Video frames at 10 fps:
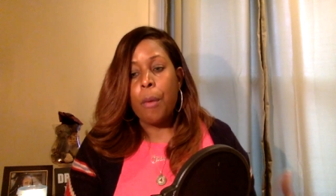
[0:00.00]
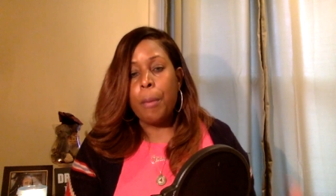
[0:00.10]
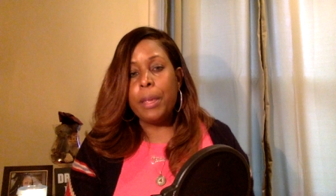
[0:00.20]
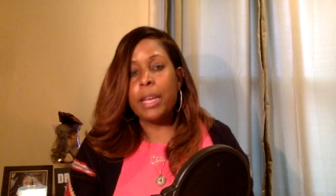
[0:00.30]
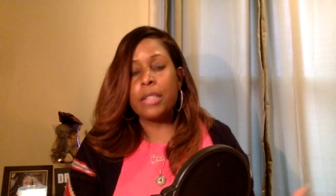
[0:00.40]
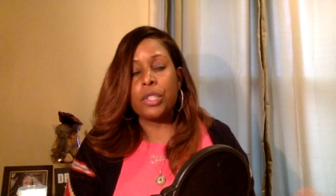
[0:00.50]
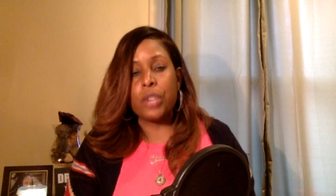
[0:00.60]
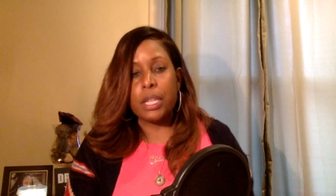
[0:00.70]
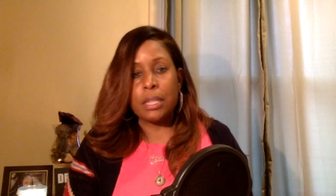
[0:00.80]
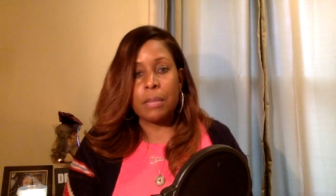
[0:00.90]
will begin to
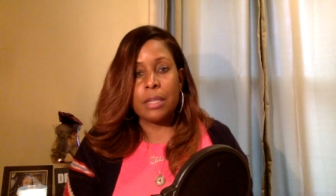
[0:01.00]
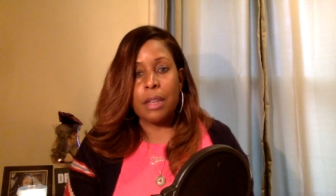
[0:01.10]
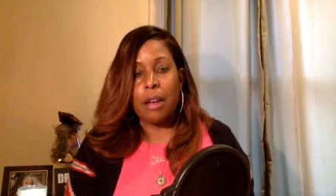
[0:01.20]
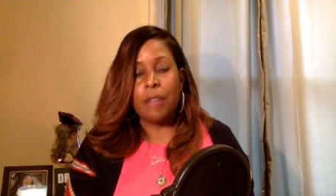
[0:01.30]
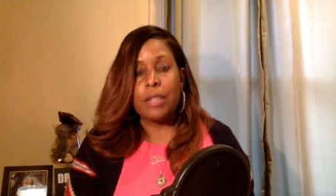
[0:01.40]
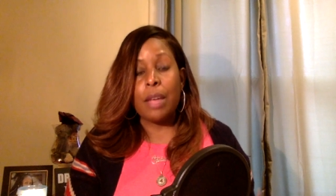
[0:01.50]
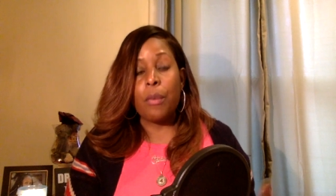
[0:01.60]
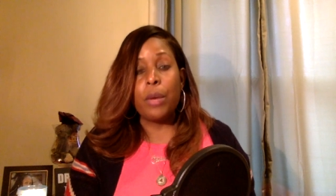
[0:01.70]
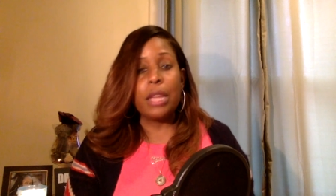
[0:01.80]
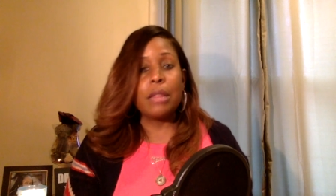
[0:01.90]
trust themselves and
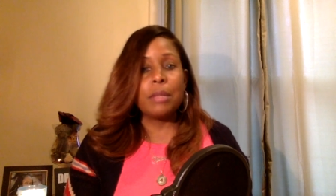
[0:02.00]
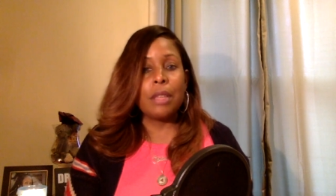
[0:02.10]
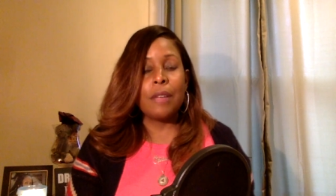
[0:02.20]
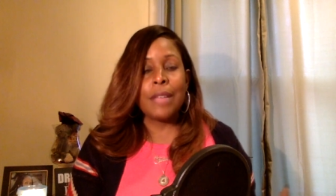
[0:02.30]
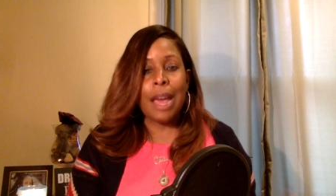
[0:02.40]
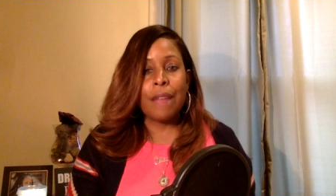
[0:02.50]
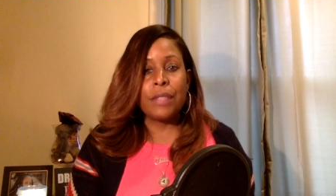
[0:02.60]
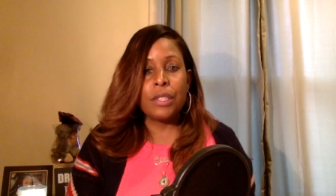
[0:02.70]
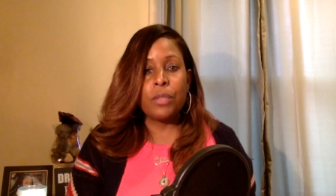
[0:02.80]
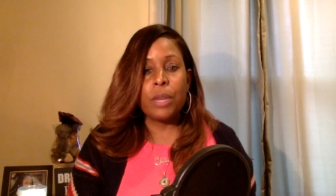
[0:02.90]
will get themselves out of a
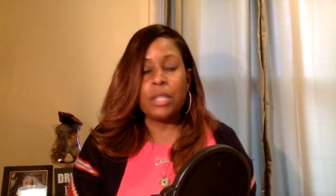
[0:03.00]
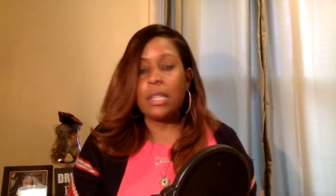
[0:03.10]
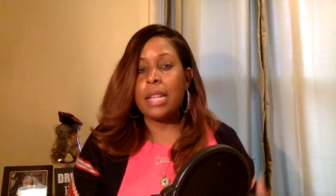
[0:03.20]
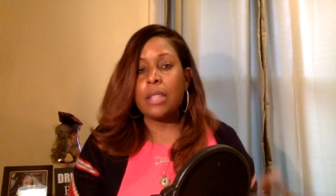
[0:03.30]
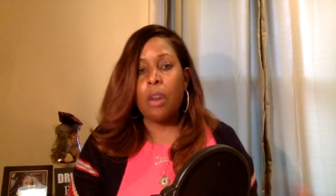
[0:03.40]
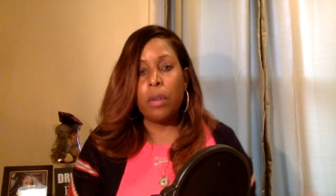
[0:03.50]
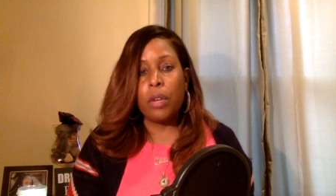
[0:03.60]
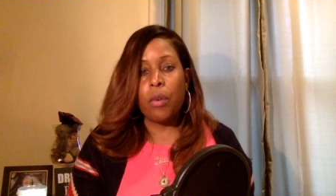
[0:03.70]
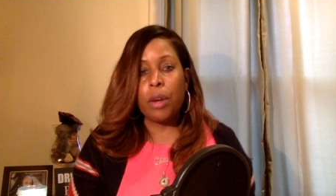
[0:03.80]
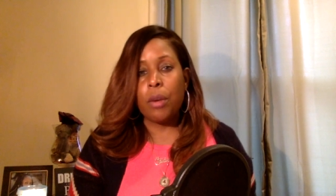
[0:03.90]
situation that's only
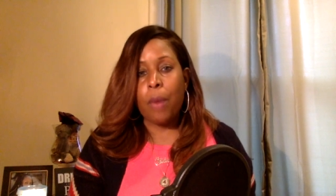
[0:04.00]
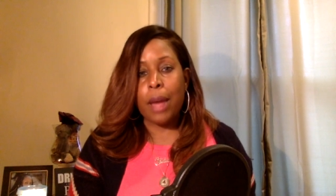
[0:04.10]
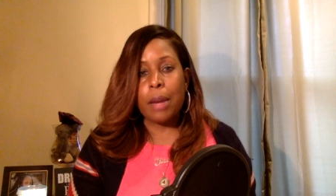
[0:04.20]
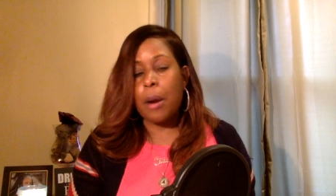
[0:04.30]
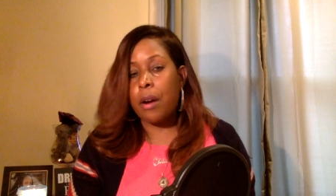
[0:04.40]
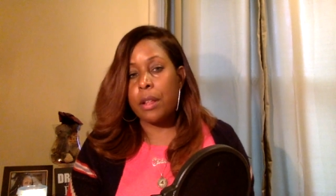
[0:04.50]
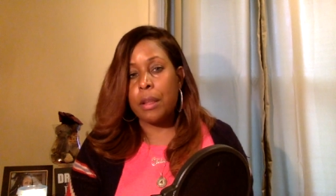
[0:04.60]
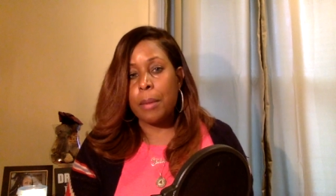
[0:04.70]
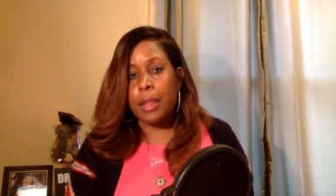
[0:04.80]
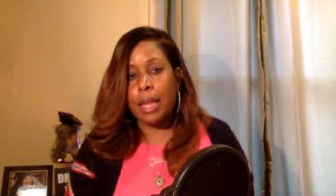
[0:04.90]
going to wind up hurting
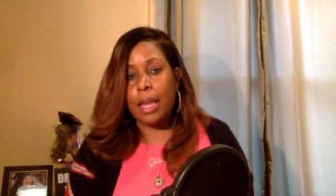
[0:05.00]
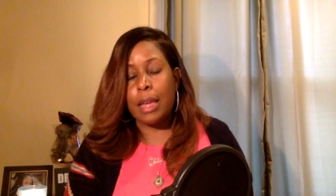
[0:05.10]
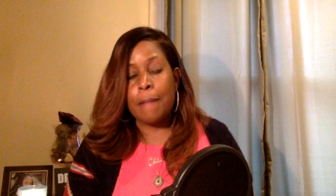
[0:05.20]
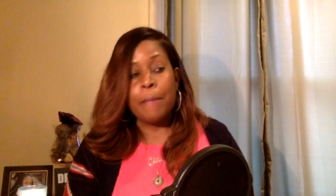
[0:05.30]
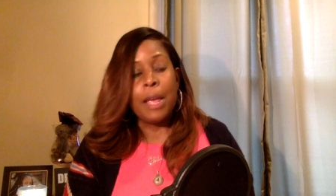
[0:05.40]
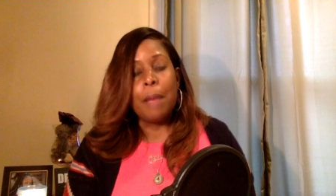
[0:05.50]
them in the end.